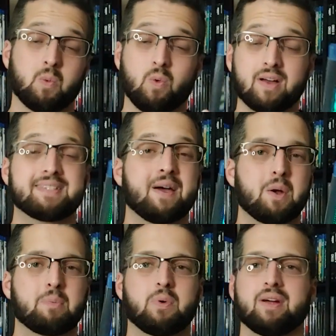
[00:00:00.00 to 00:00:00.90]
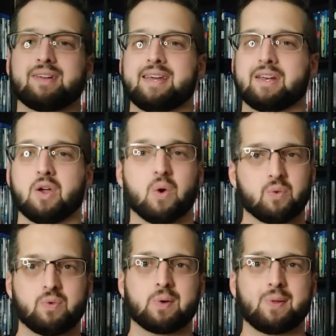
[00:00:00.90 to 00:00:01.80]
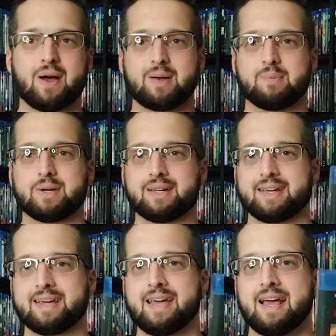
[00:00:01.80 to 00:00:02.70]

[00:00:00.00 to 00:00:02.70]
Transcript: was out of print and going for a lot of money,